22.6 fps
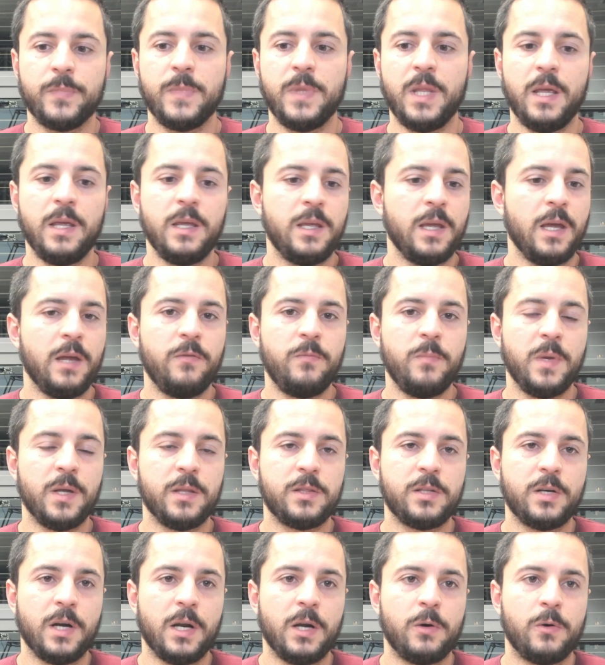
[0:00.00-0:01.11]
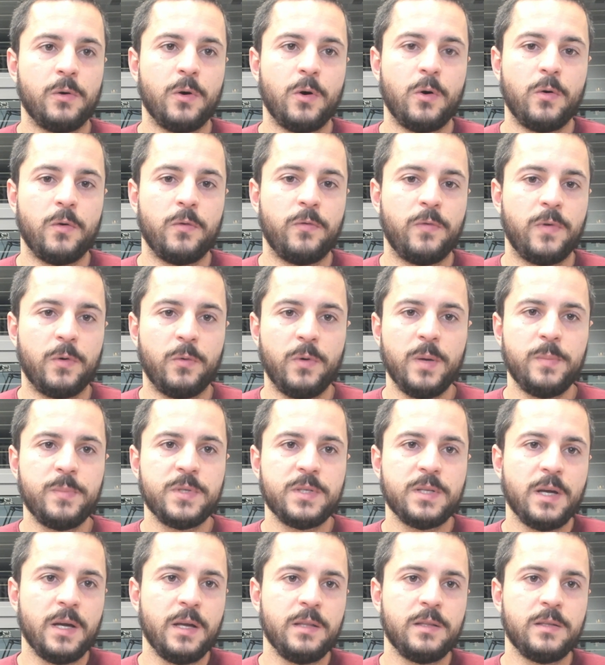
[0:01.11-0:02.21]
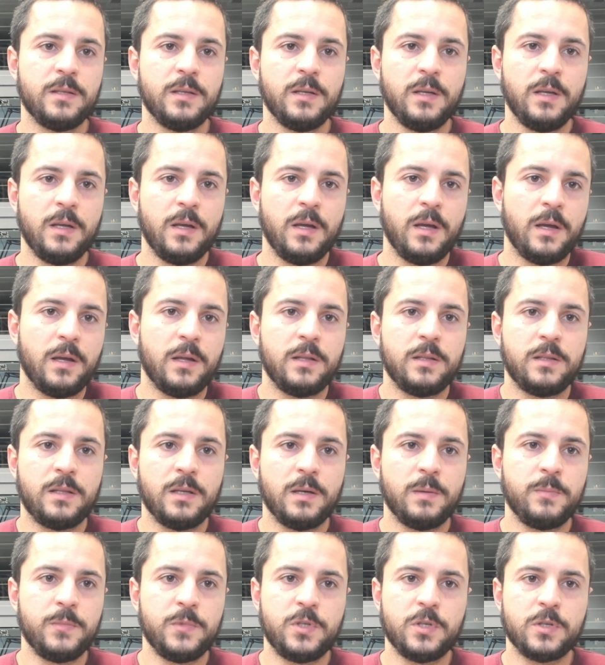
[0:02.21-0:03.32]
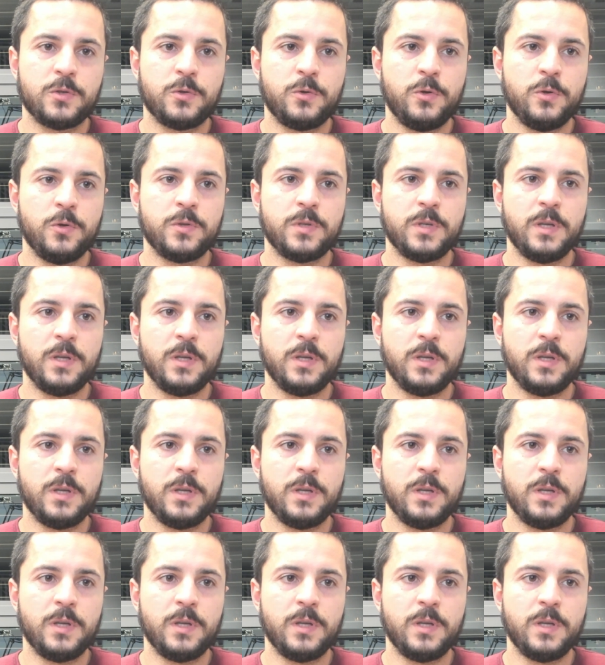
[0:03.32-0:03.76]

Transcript: they gave me a trial of a website, and I'm just